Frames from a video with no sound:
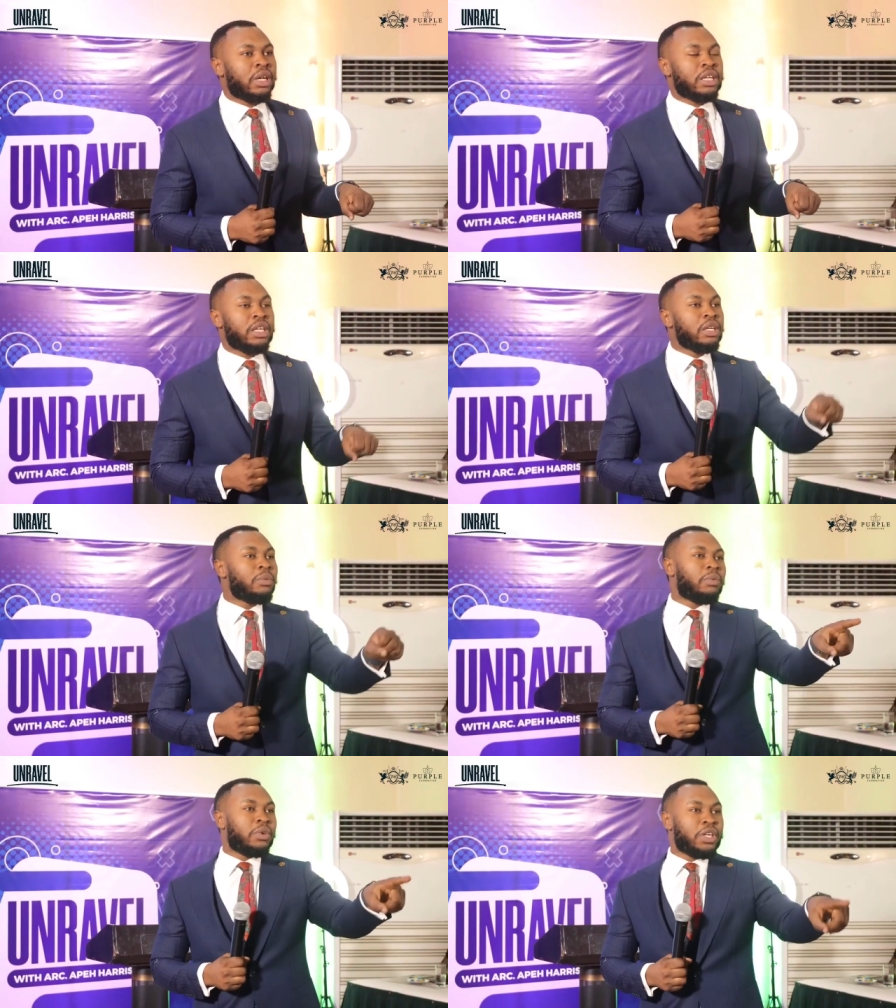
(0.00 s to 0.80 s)

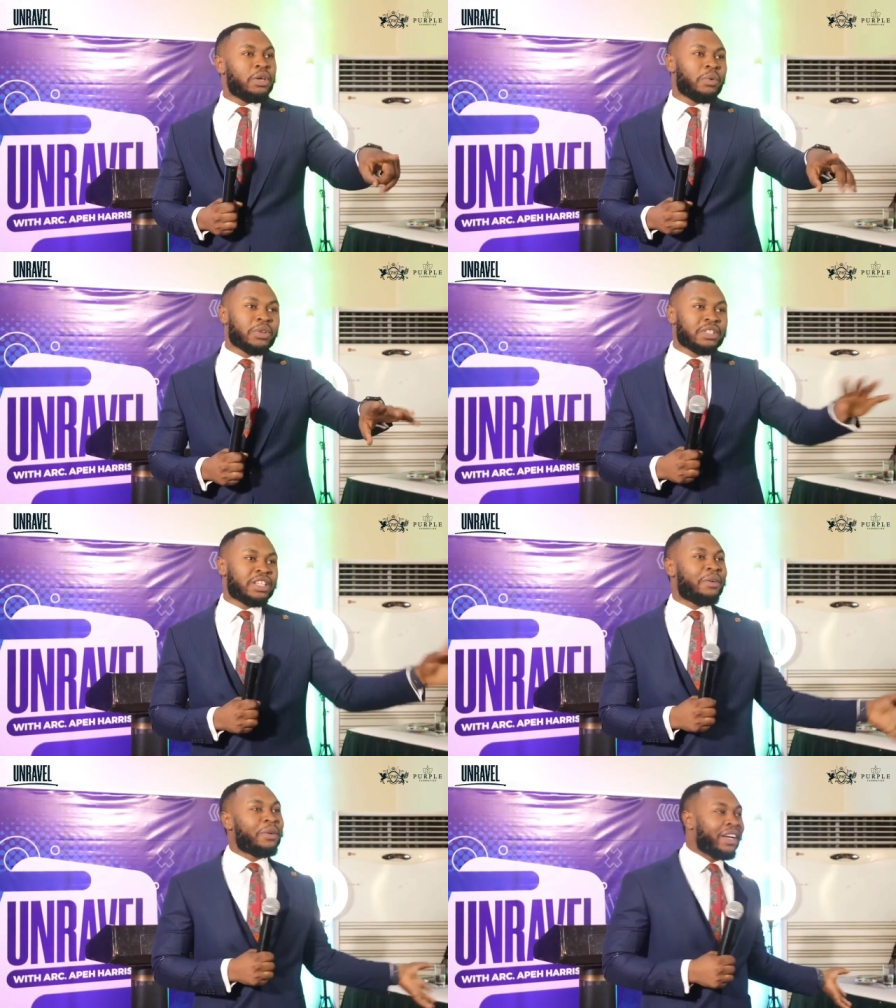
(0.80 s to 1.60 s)
He he
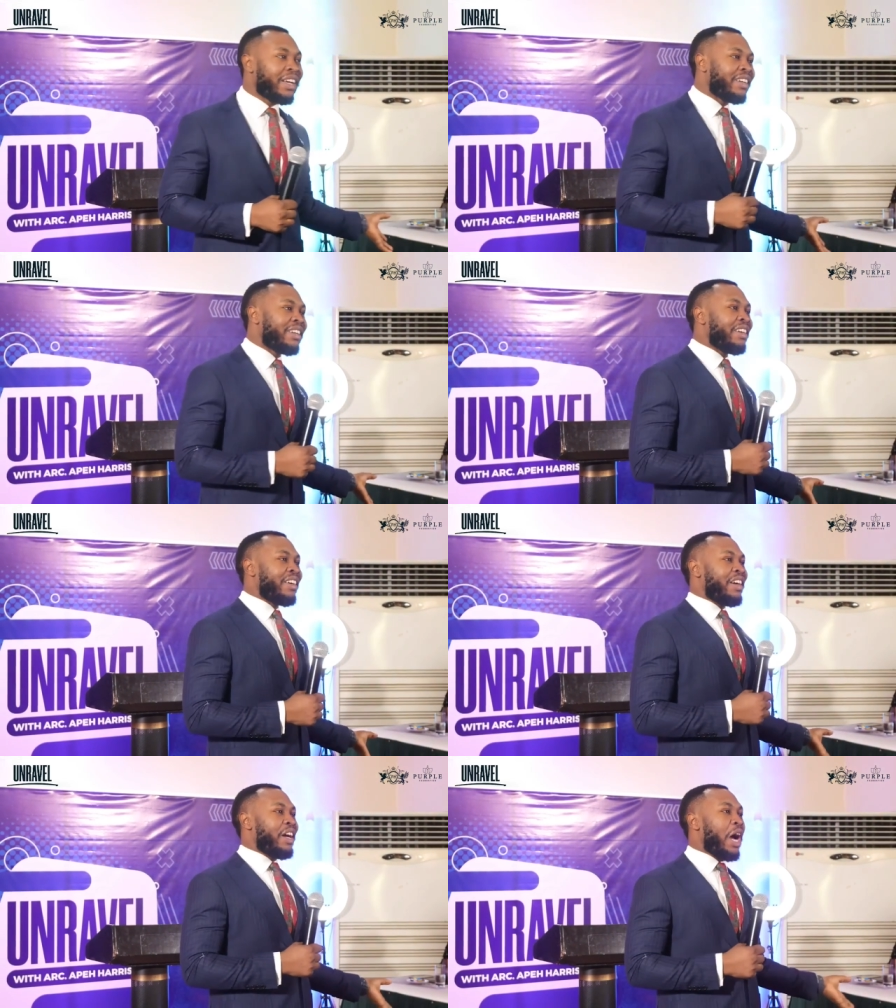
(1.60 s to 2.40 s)
wasn't aware.
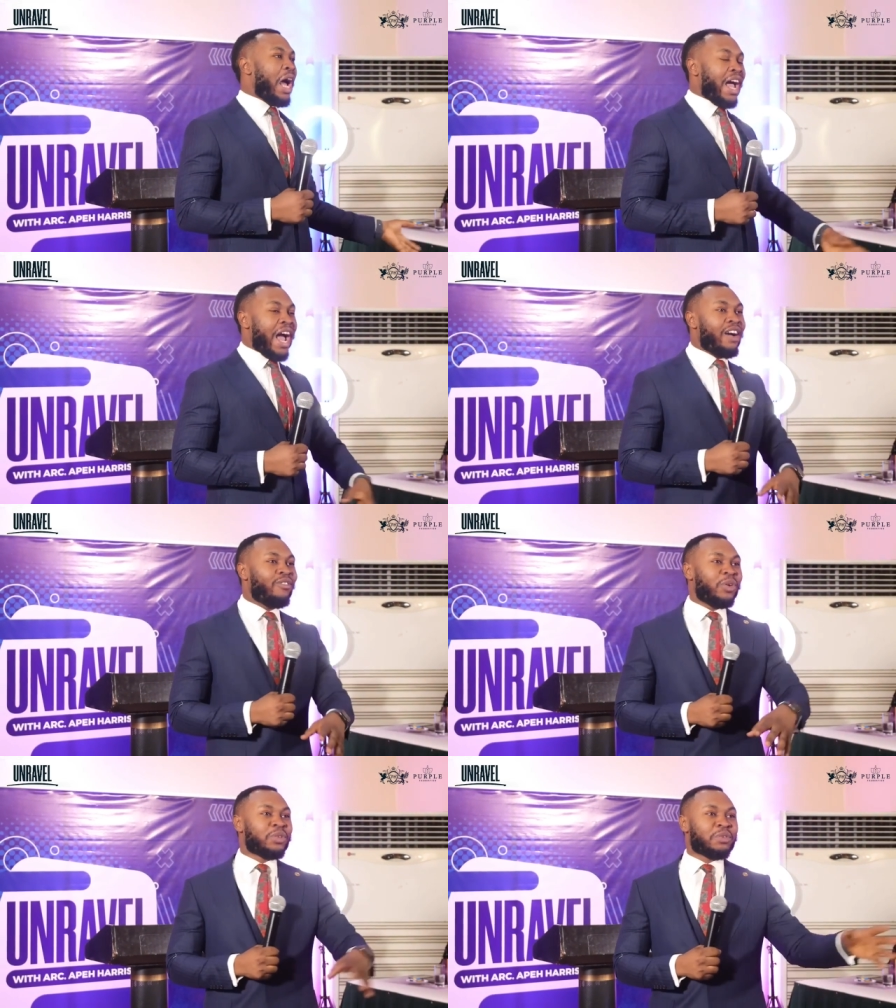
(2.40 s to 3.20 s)
I, I
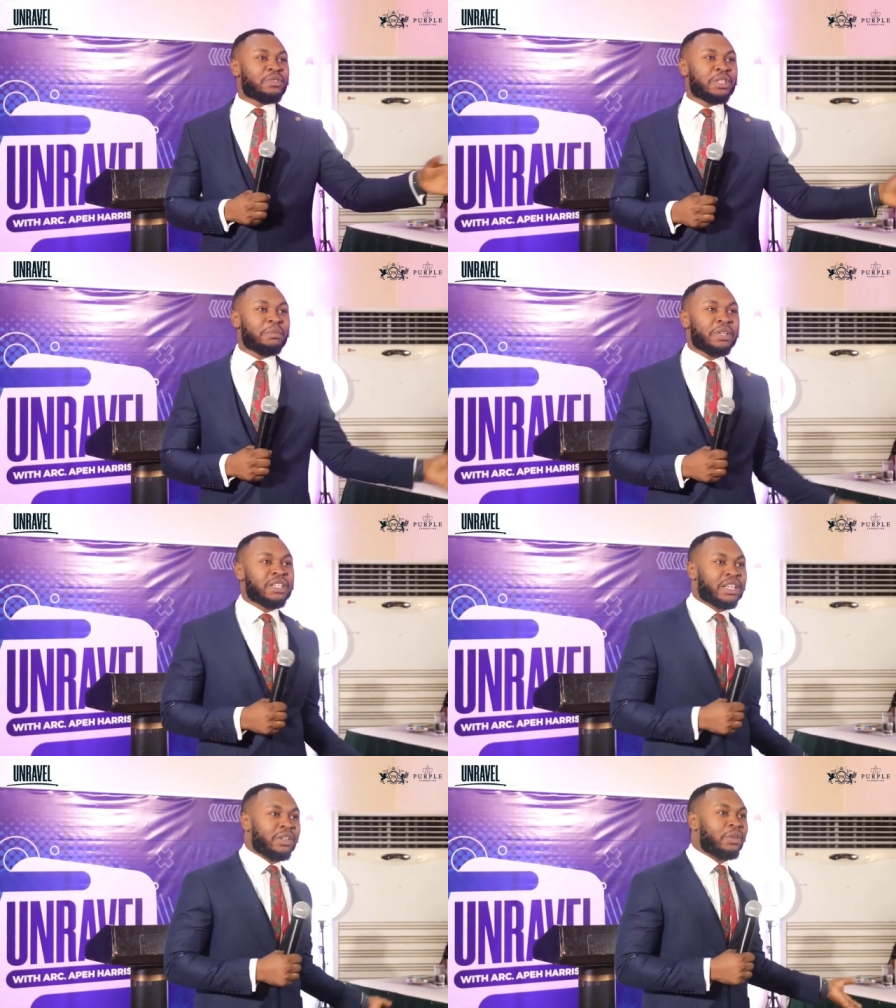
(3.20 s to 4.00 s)
have lots of
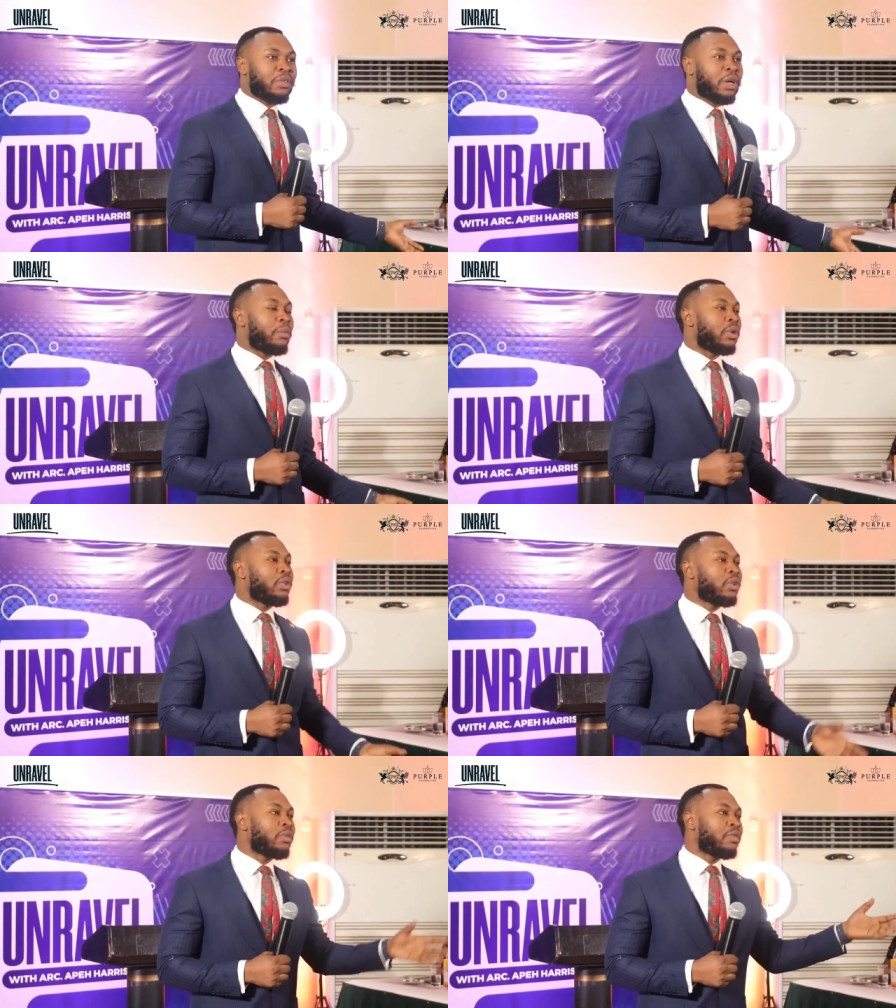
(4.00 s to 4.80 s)
siblings and all of that, but
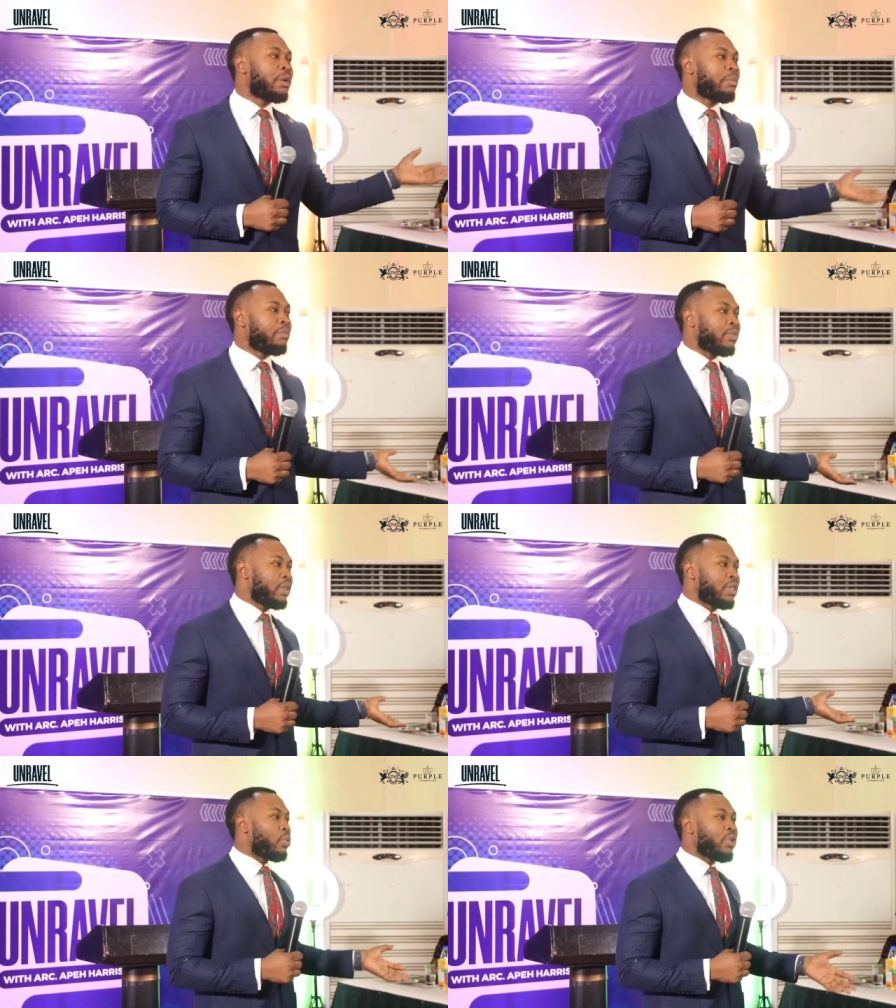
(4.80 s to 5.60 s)
none of them
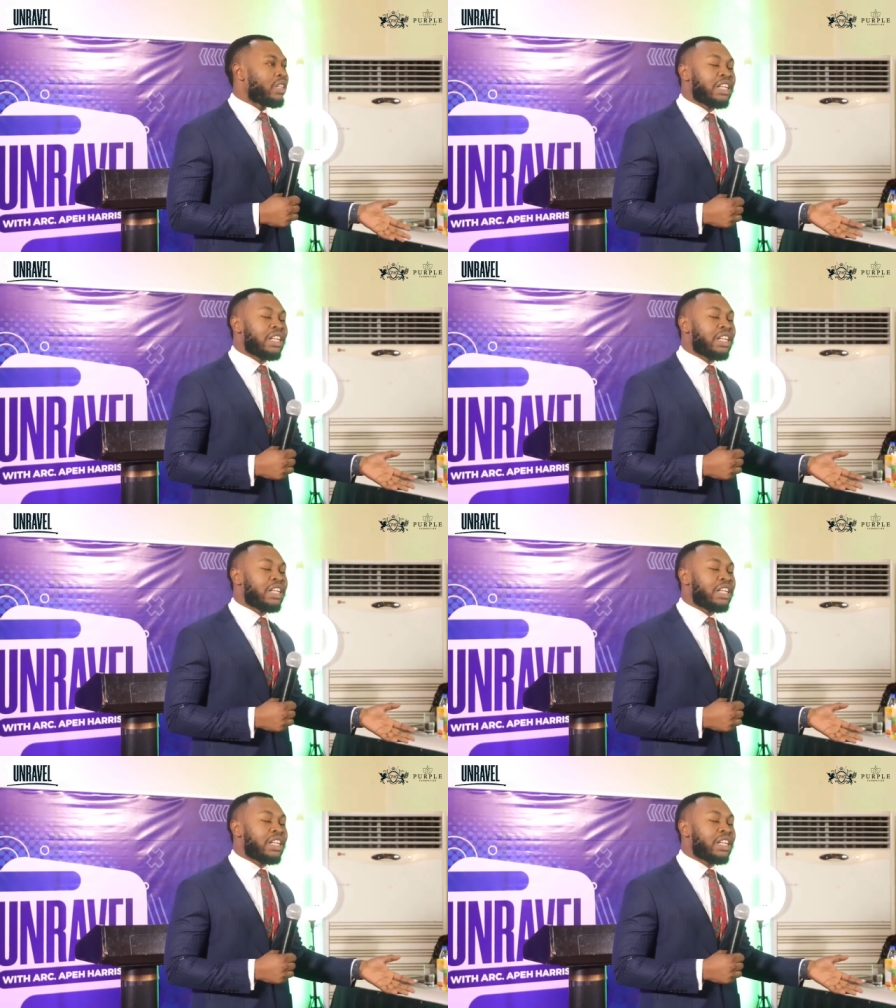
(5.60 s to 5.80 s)
it,